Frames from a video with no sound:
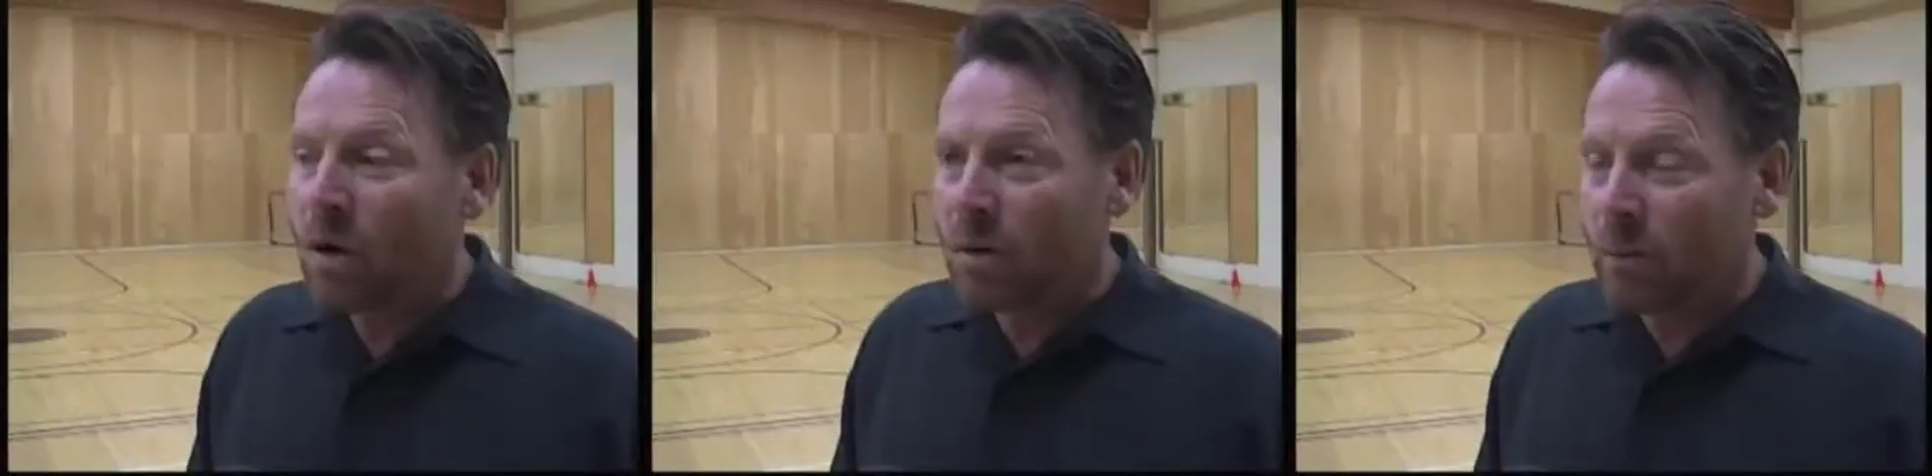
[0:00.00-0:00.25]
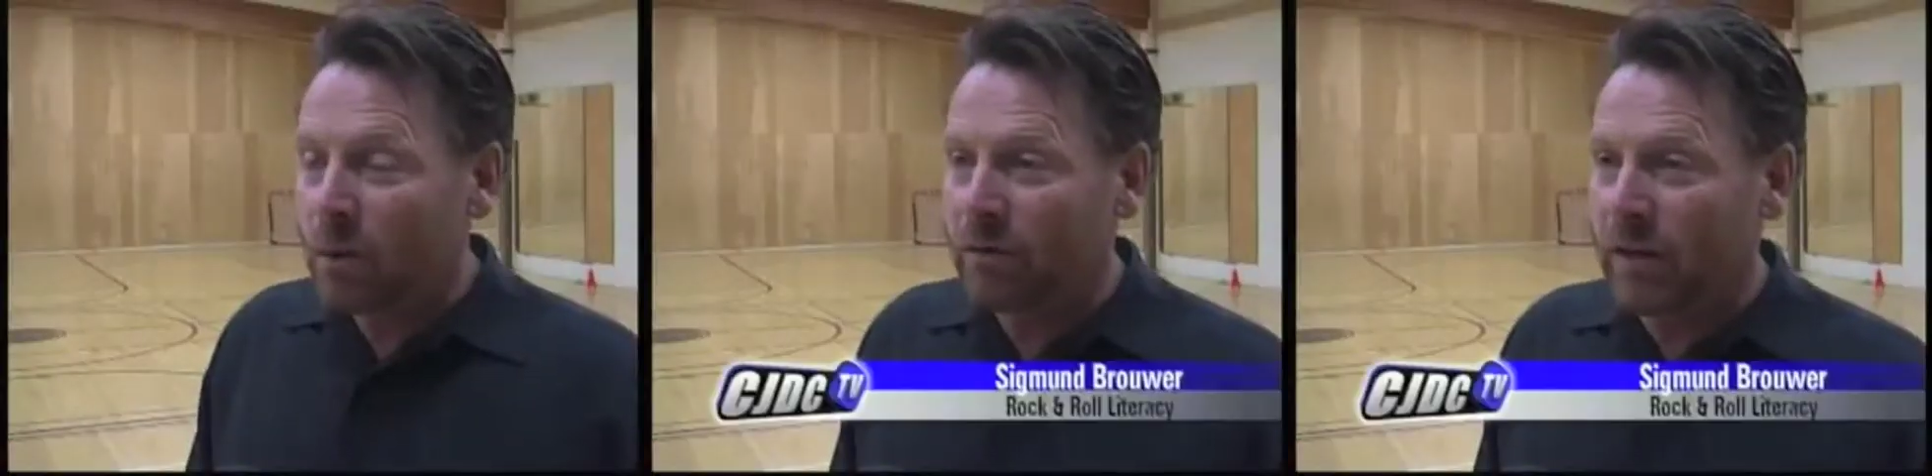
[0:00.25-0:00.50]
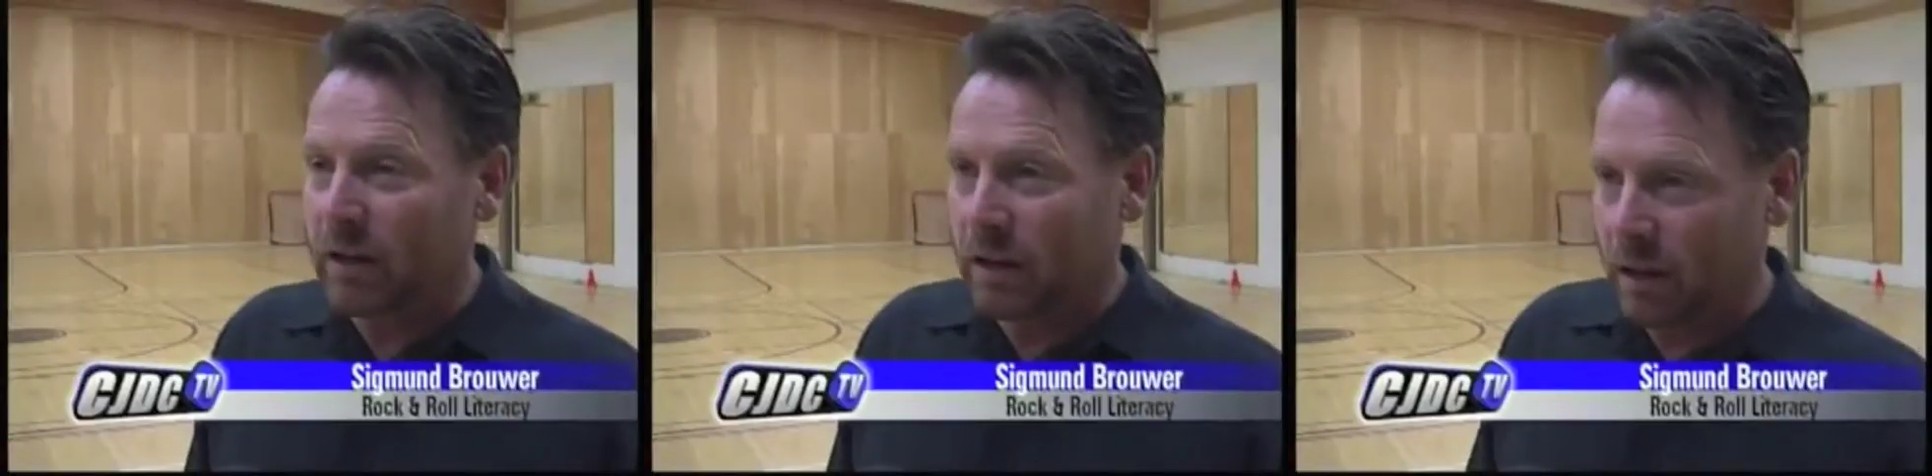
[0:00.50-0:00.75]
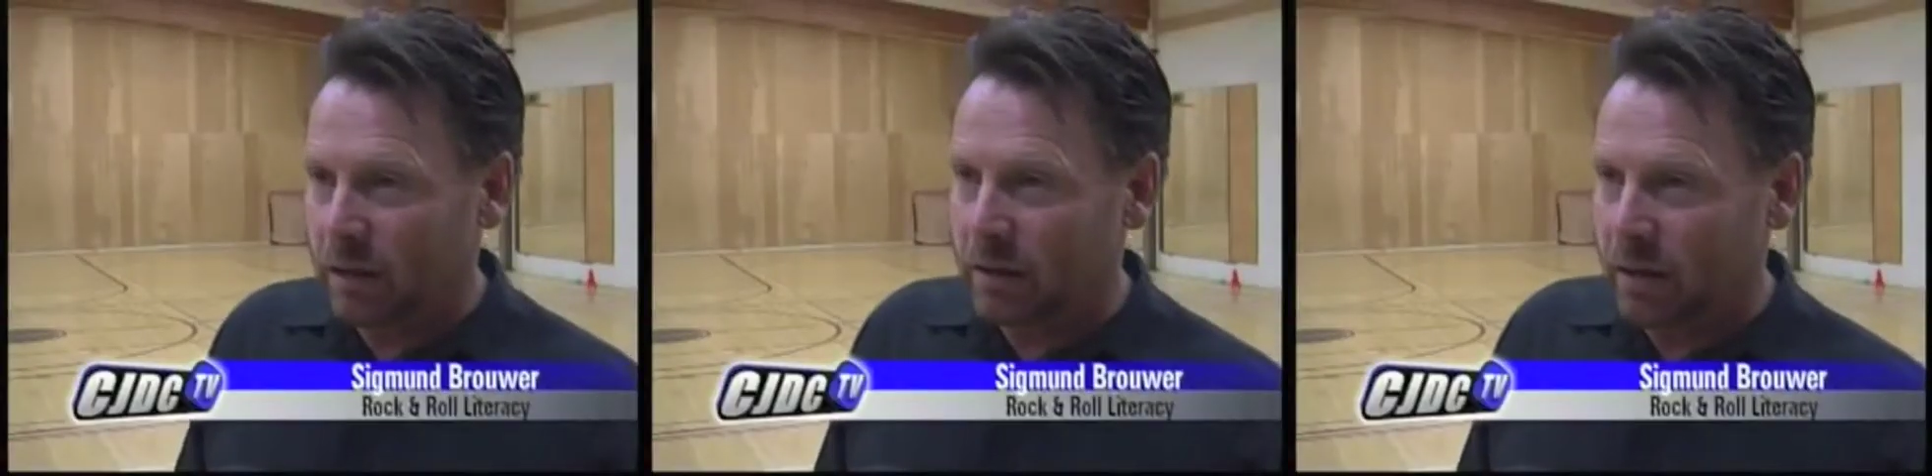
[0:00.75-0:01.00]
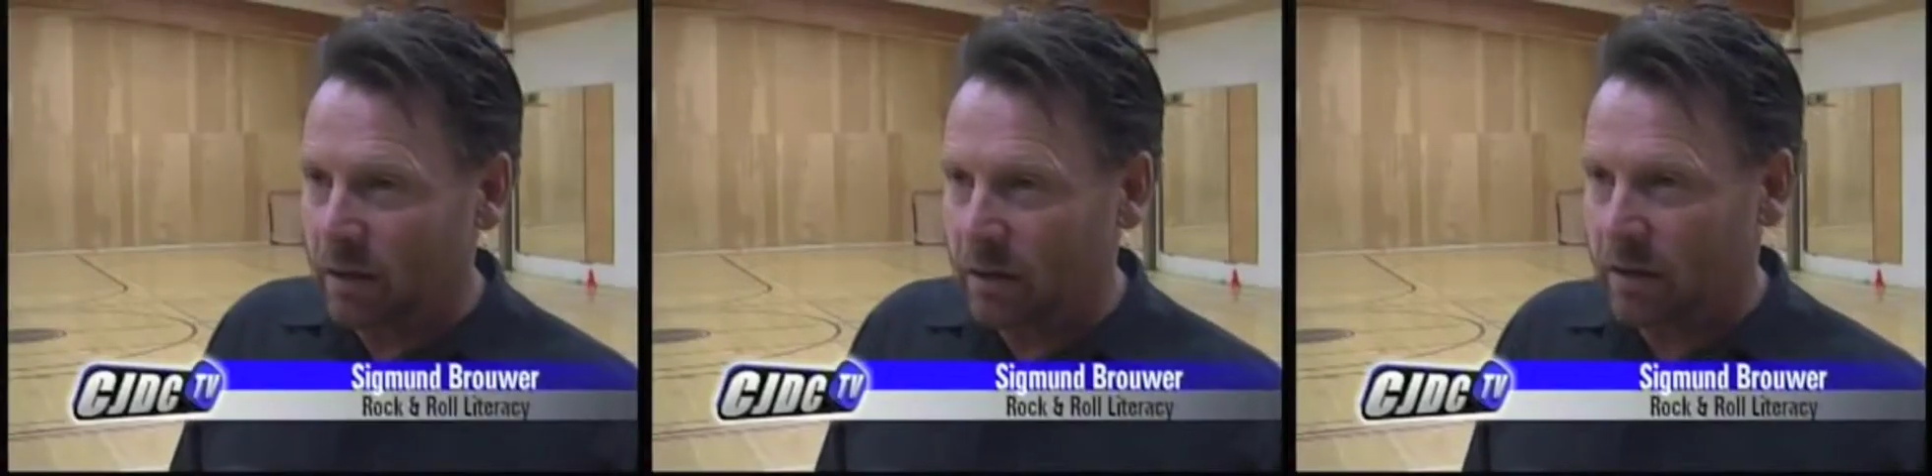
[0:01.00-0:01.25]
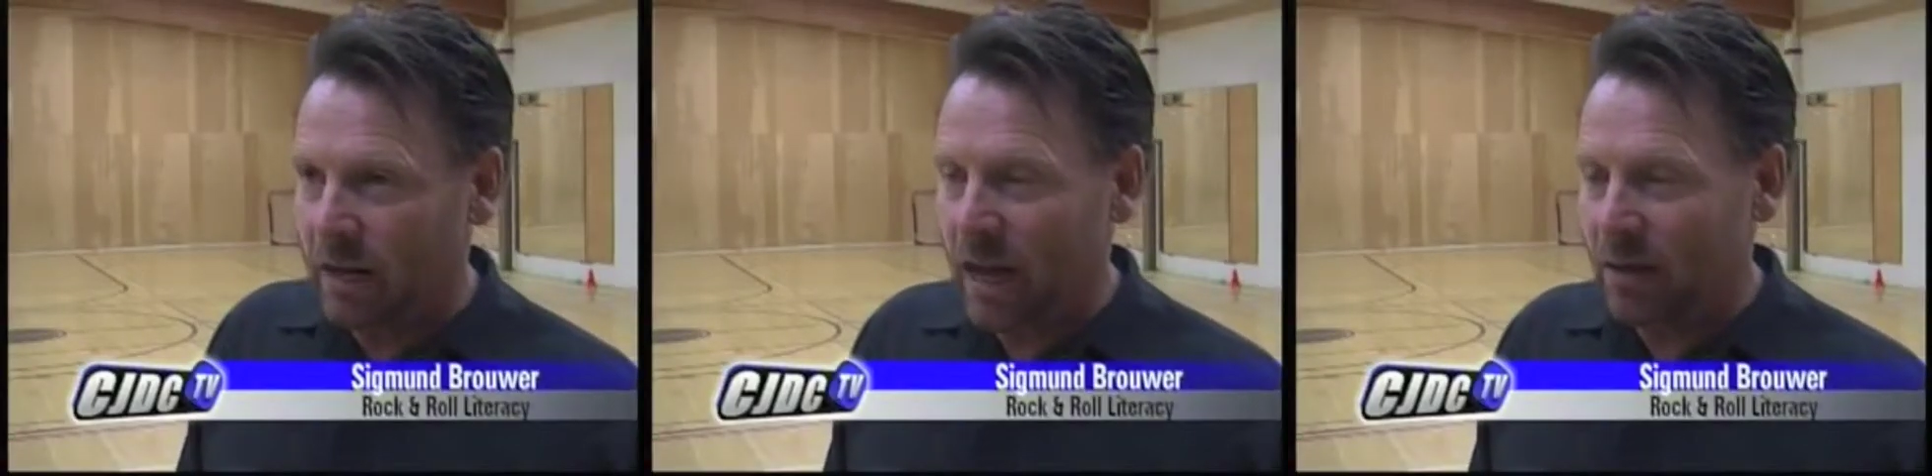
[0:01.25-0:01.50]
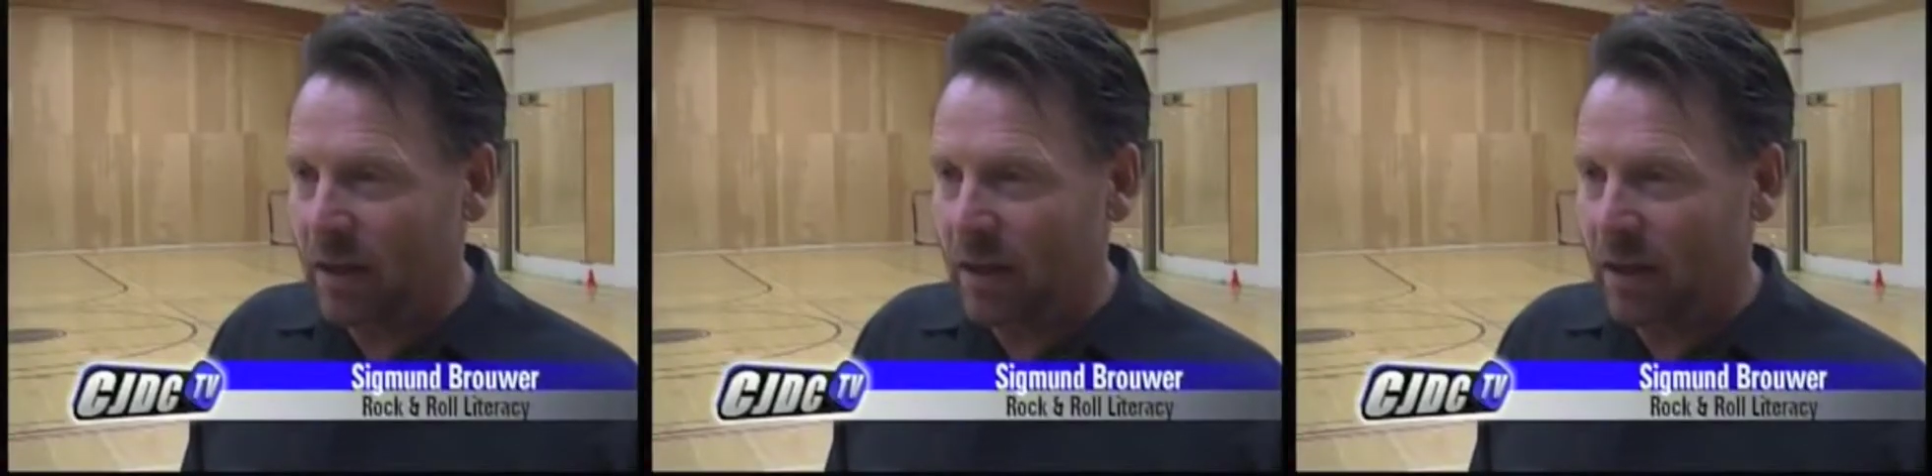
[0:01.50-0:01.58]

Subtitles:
to motivate kids to understand